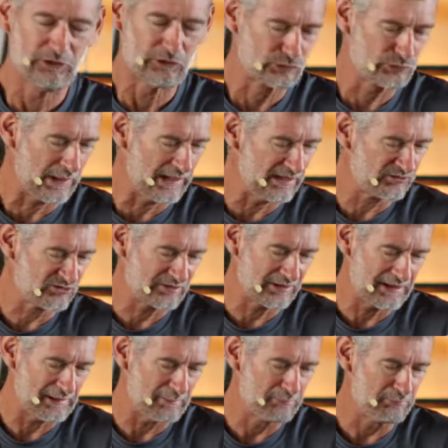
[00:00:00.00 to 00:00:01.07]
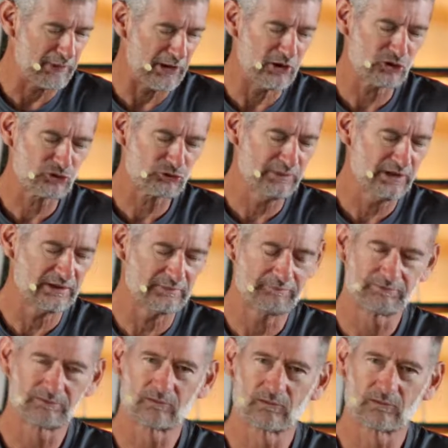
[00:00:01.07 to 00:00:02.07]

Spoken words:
your greatest embarrassment